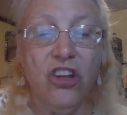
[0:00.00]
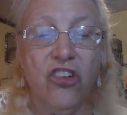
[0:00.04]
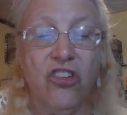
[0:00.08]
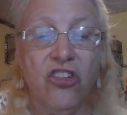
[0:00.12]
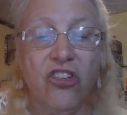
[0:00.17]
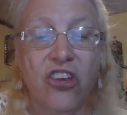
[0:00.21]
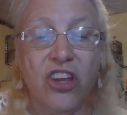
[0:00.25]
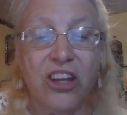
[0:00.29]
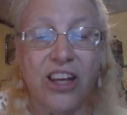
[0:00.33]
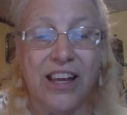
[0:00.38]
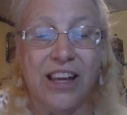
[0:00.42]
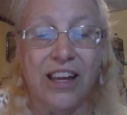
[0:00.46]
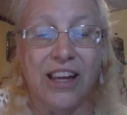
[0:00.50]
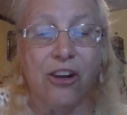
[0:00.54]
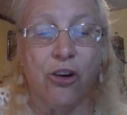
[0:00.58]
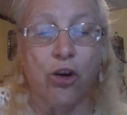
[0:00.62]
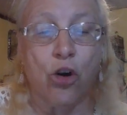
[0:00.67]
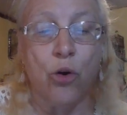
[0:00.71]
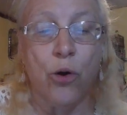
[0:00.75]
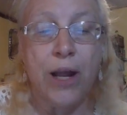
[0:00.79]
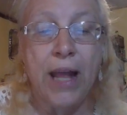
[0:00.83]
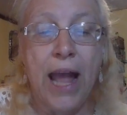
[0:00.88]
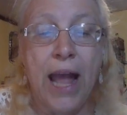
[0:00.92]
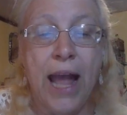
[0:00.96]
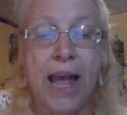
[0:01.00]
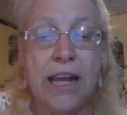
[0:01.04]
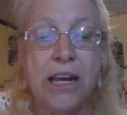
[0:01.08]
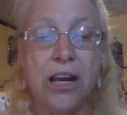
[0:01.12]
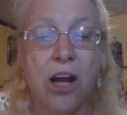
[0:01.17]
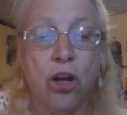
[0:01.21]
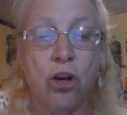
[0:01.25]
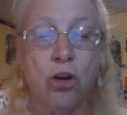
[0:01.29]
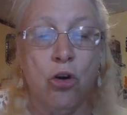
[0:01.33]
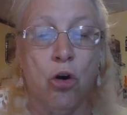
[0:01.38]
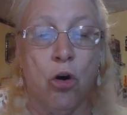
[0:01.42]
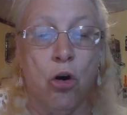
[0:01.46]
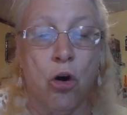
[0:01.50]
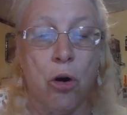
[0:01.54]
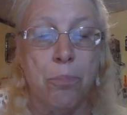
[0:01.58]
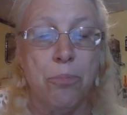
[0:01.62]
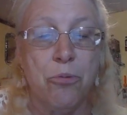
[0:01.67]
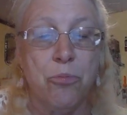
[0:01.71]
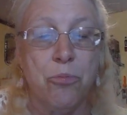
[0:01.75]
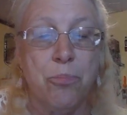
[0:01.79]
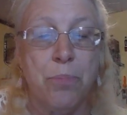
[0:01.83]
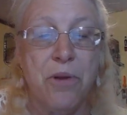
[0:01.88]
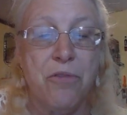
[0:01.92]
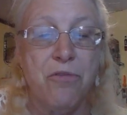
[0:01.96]
to create a
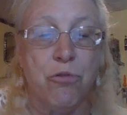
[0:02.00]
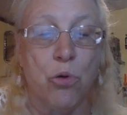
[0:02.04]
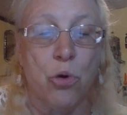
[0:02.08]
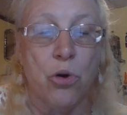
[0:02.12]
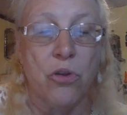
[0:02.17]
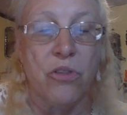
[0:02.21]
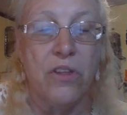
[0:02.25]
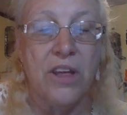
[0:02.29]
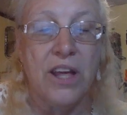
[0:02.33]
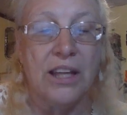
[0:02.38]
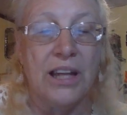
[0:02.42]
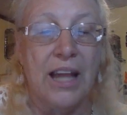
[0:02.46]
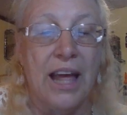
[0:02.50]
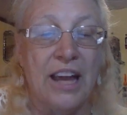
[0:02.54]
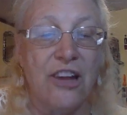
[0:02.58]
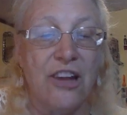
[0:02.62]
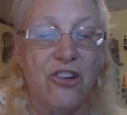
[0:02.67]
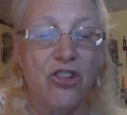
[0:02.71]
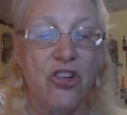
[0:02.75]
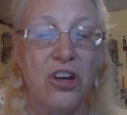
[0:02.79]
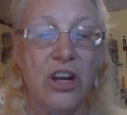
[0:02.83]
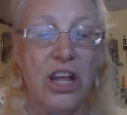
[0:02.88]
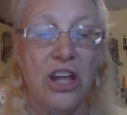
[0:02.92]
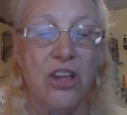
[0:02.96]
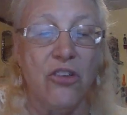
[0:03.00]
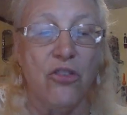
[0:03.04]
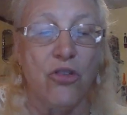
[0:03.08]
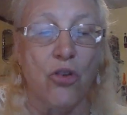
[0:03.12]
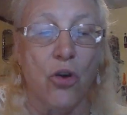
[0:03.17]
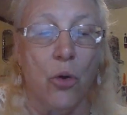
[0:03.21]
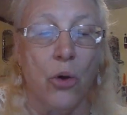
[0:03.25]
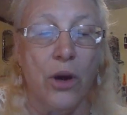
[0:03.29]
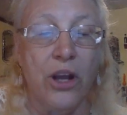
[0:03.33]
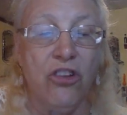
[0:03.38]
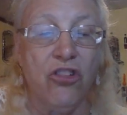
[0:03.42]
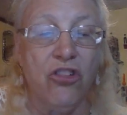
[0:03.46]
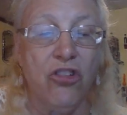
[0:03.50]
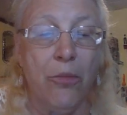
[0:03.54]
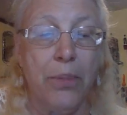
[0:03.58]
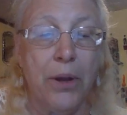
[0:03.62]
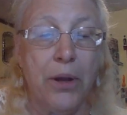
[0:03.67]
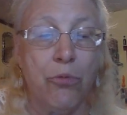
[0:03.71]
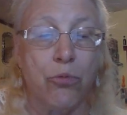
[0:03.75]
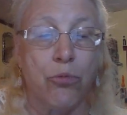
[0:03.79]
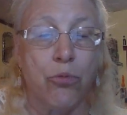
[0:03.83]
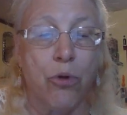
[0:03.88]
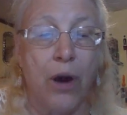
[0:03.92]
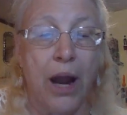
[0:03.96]
corpse before the election is going to be
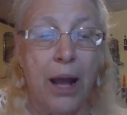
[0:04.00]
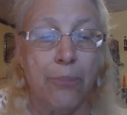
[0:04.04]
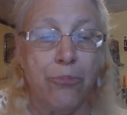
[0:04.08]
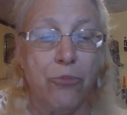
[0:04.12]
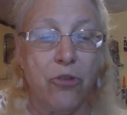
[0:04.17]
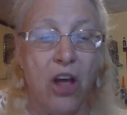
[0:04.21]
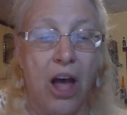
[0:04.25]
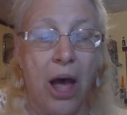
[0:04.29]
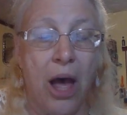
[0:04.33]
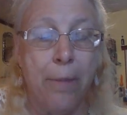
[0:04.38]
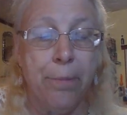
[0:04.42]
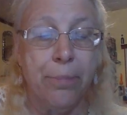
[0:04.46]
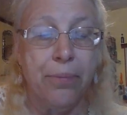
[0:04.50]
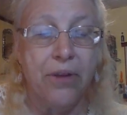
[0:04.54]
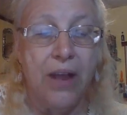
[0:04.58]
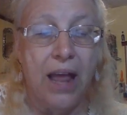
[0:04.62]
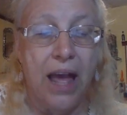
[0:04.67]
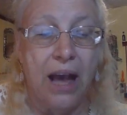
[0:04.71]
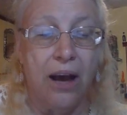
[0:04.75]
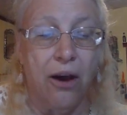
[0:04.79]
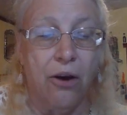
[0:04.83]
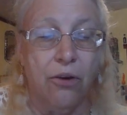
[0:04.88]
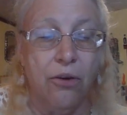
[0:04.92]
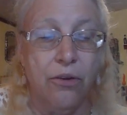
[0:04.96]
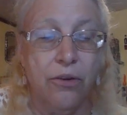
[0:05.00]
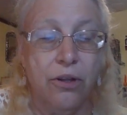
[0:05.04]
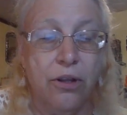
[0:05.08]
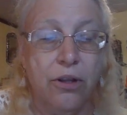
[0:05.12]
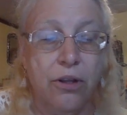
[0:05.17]
ramped up now.